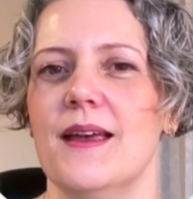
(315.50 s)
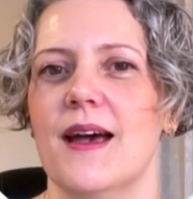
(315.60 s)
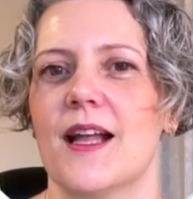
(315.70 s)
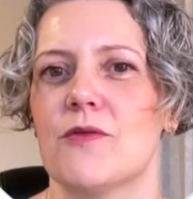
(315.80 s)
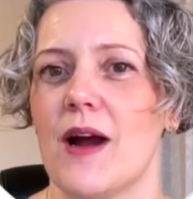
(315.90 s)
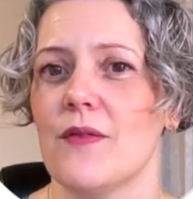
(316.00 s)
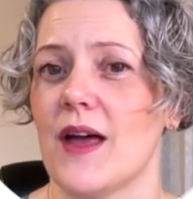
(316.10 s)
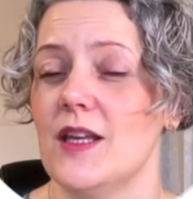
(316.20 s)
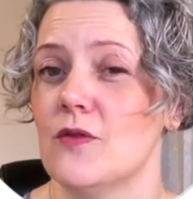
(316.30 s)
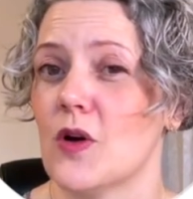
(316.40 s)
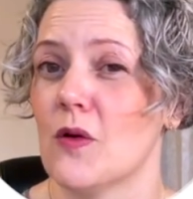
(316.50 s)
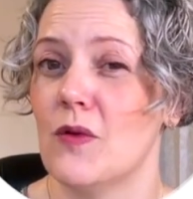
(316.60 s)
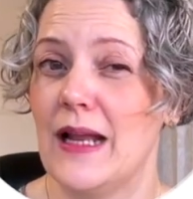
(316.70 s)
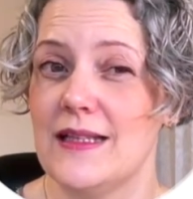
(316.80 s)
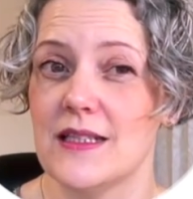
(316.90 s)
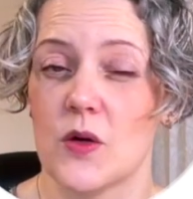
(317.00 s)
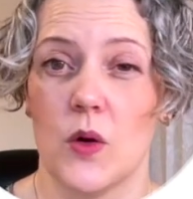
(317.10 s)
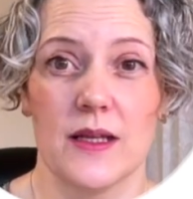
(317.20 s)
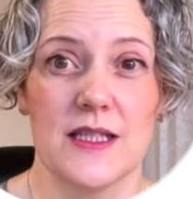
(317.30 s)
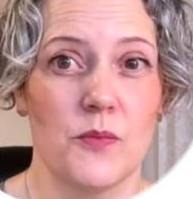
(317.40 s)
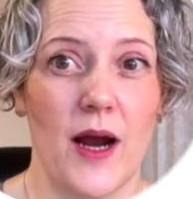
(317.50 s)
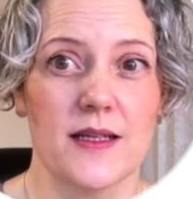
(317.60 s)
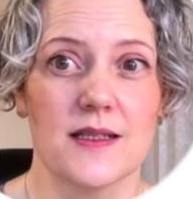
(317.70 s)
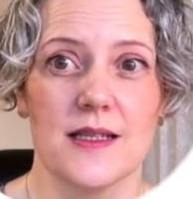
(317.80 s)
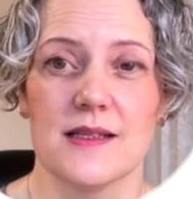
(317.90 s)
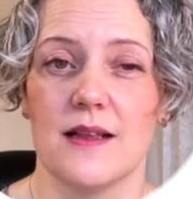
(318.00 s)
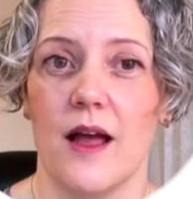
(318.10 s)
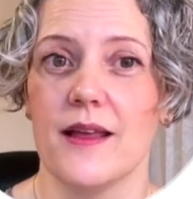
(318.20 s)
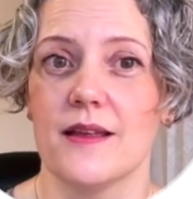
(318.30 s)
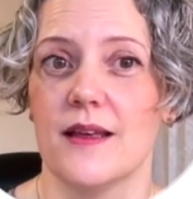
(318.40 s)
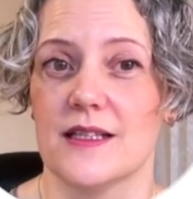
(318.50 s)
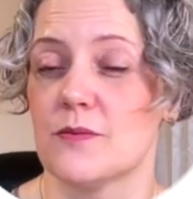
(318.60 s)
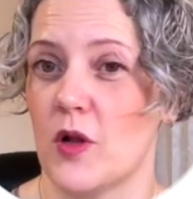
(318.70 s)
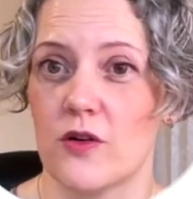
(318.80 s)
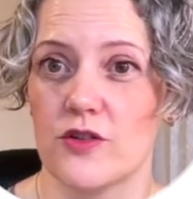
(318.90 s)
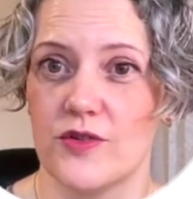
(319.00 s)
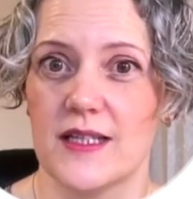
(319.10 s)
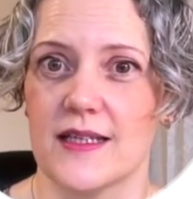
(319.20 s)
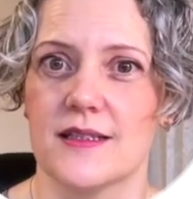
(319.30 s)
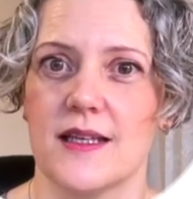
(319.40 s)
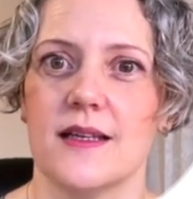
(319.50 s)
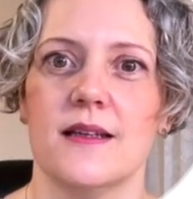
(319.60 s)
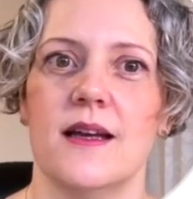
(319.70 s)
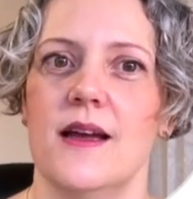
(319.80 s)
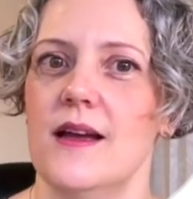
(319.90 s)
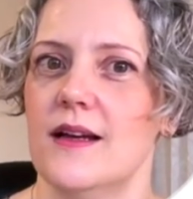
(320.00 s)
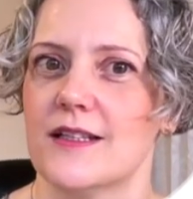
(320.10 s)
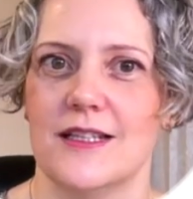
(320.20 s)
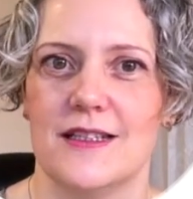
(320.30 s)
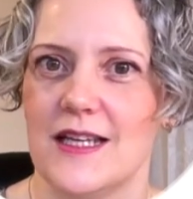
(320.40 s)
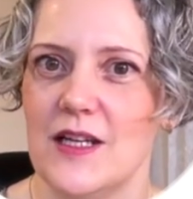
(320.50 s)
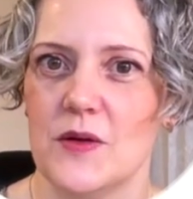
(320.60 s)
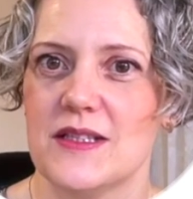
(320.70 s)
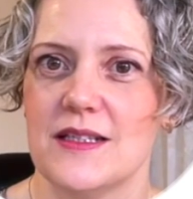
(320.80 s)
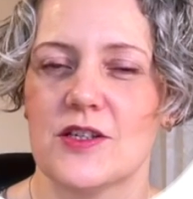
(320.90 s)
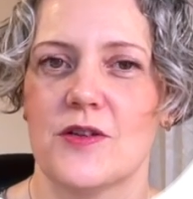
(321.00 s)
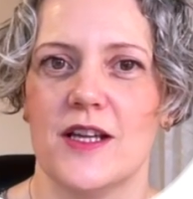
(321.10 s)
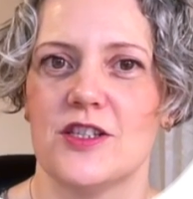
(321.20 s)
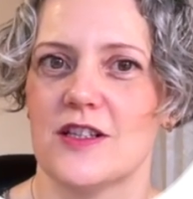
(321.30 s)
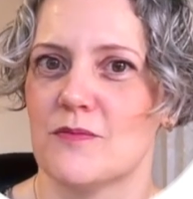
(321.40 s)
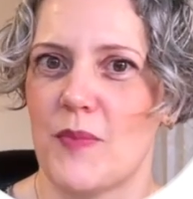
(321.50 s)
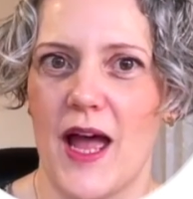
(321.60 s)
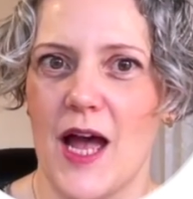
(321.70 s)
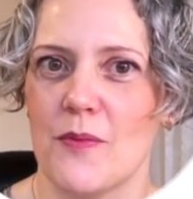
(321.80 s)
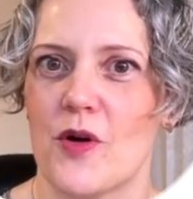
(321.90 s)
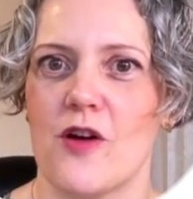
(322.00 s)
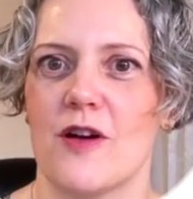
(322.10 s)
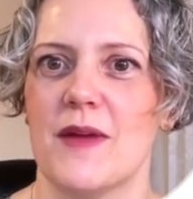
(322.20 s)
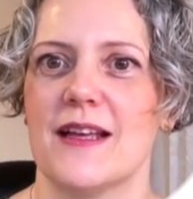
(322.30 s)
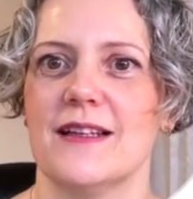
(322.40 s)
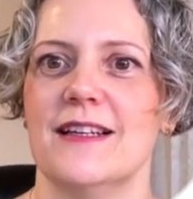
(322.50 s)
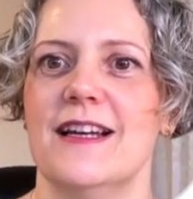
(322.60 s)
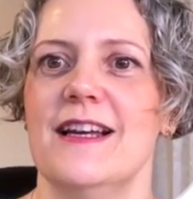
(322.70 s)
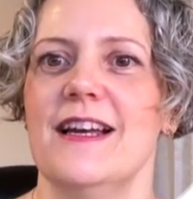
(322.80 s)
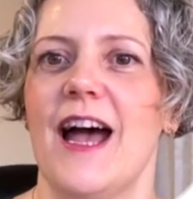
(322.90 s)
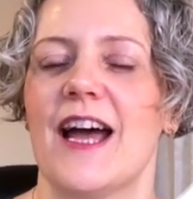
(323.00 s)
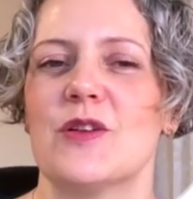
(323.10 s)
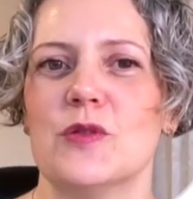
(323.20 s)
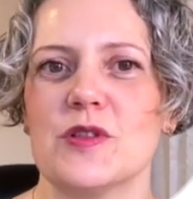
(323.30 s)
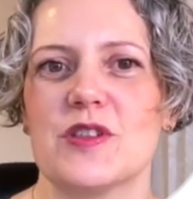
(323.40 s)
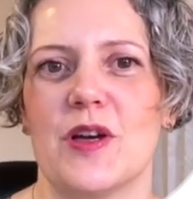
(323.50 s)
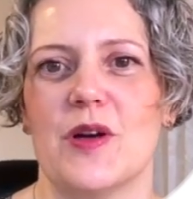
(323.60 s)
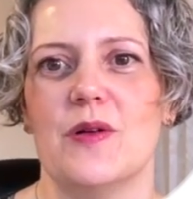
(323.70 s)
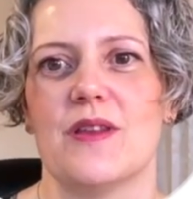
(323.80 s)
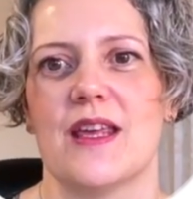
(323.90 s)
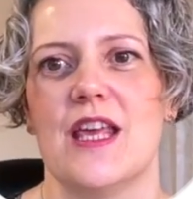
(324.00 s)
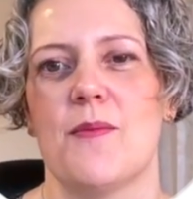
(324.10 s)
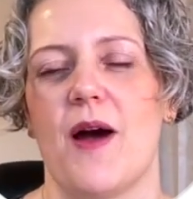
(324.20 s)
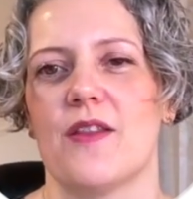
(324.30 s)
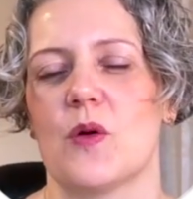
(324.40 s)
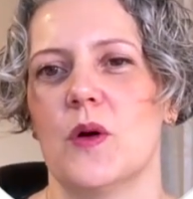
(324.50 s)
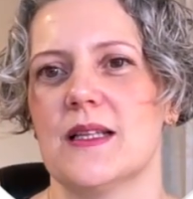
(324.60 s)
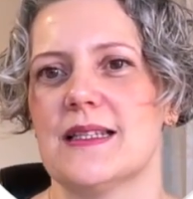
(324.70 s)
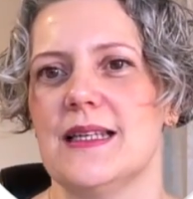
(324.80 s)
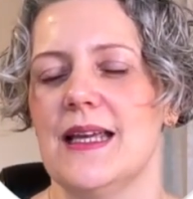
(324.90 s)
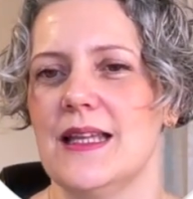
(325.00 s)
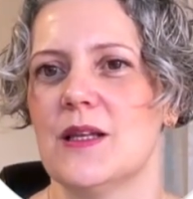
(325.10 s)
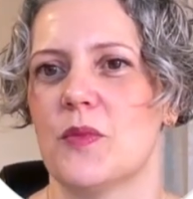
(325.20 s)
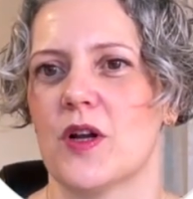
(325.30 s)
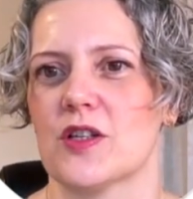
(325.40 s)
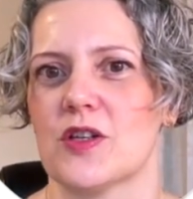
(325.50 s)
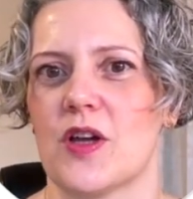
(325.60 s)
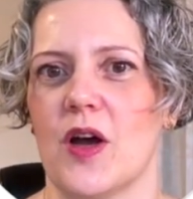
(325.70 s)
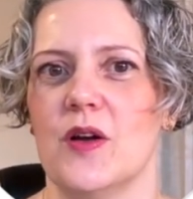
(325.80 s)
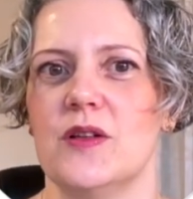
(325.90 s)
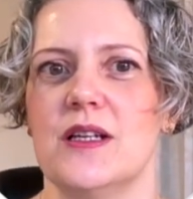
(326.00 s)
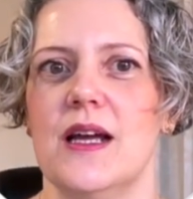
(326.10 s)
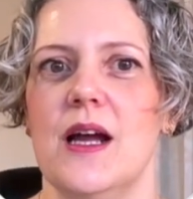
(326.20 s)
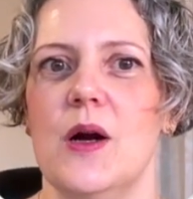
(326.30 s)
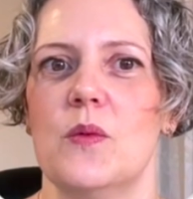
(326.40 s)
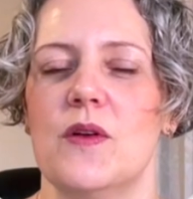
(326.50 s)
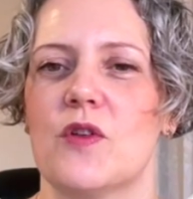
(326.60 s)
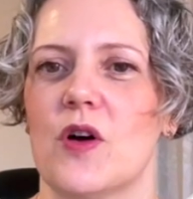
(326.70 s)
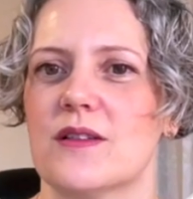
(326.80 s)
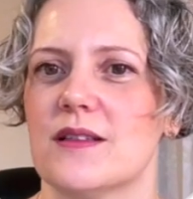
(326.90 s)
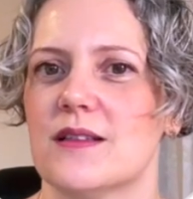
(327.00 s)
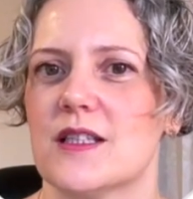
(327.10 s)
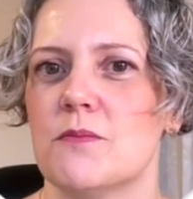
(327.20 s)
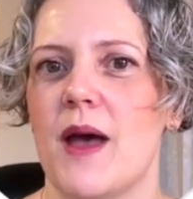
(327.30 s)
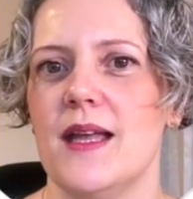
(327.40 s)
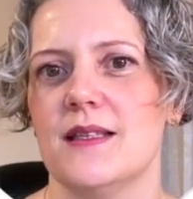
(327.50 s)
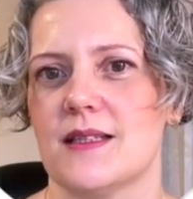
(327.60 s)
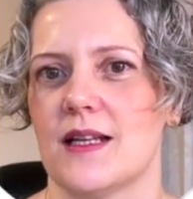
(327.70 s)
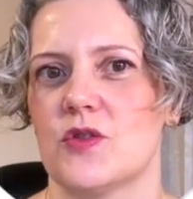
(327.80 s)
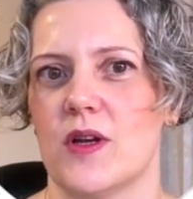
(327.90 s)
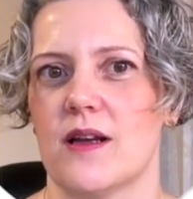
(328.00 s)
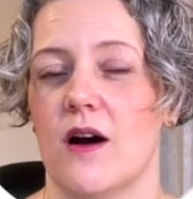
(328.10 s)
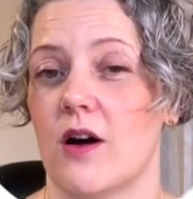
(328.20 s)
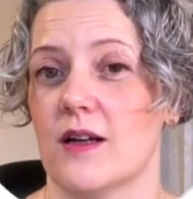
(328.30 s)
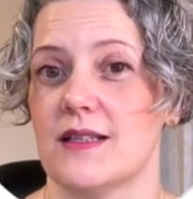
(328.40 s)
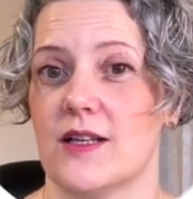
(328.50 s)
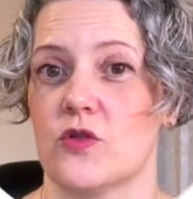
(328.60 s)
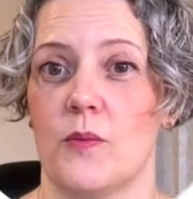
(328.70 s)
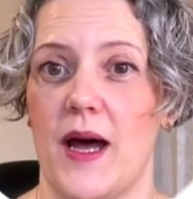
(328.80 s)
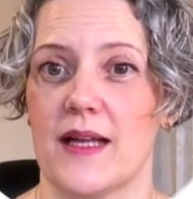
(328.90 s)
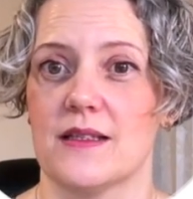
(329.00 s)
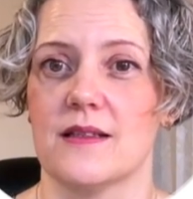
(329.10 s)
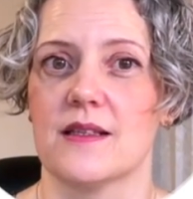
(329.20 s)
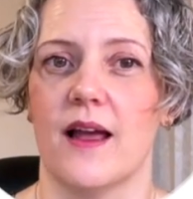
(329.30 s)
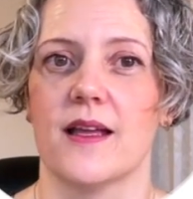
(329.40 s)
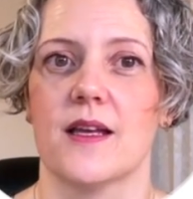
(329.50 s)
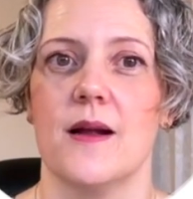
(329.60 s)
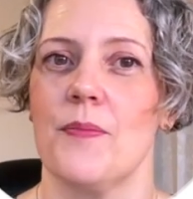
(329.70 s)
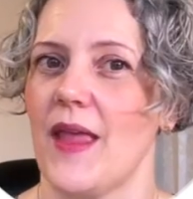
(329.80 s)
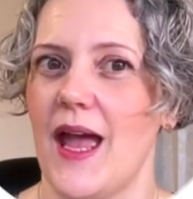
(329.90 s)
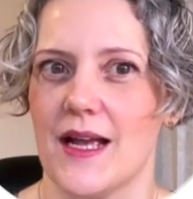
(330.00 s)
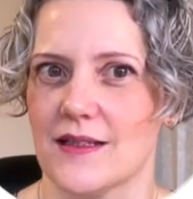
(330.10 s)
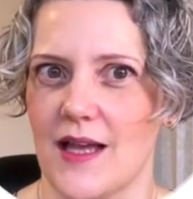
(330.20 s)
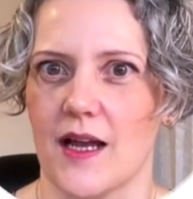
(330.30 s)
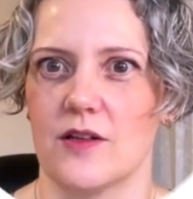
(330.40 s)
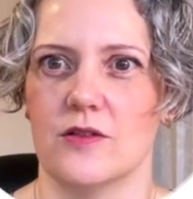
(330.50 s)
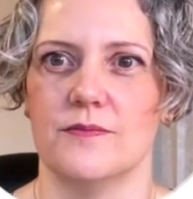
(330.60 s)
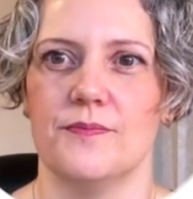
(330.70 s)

And around that, you've got related quality practices like exploratory testing, continuous integration, pair programming, and also thinking about the quality in the production code, we've got domain-centric architectural patterns like hexagonal.